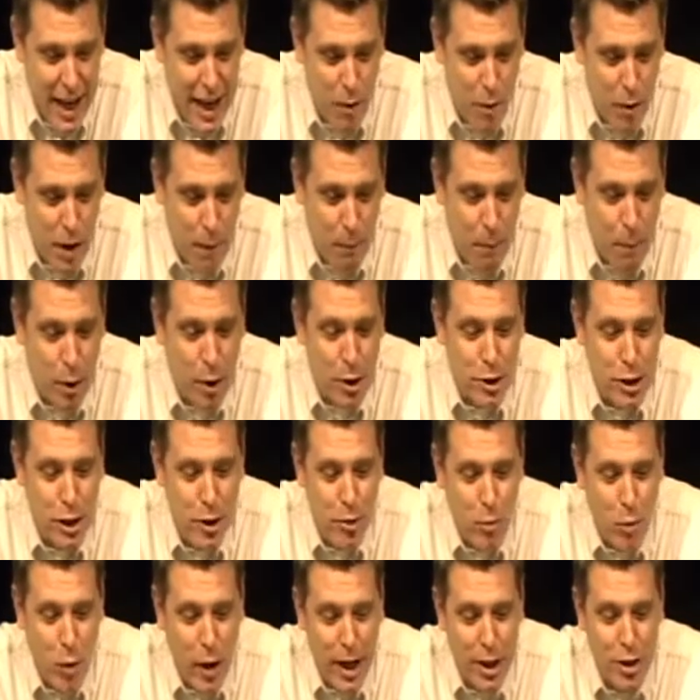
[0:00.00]
When a
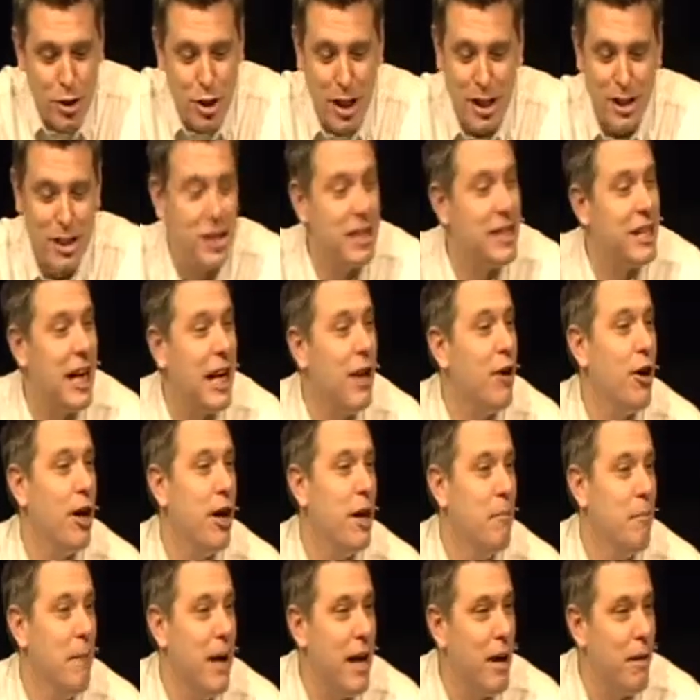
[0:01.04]
person wears a
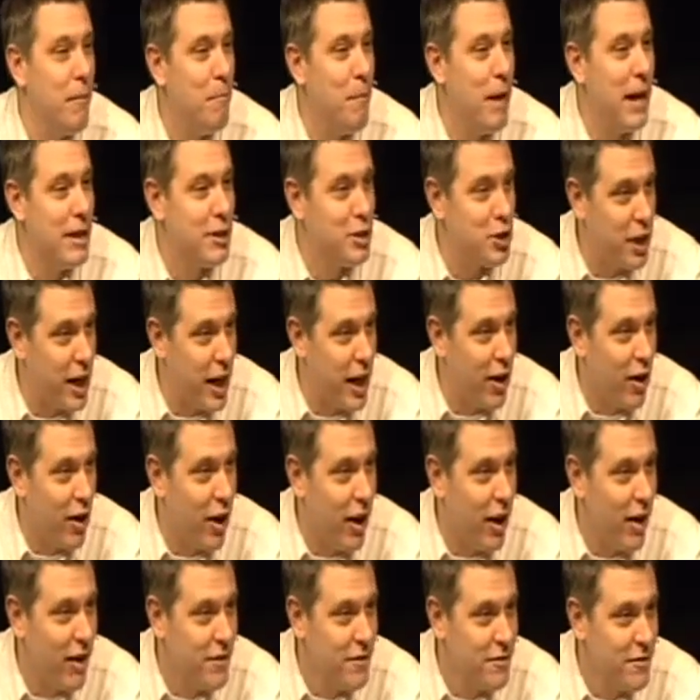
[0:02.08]
scary amount of
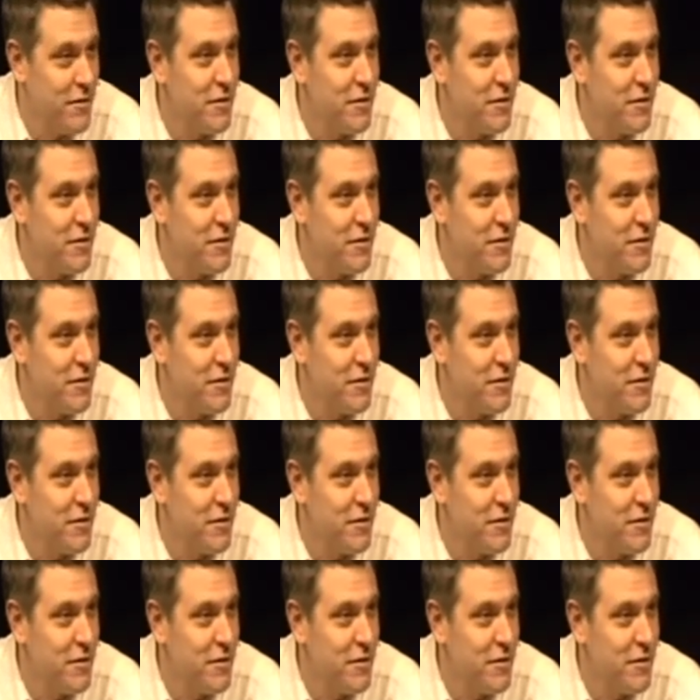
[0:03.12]
mascara,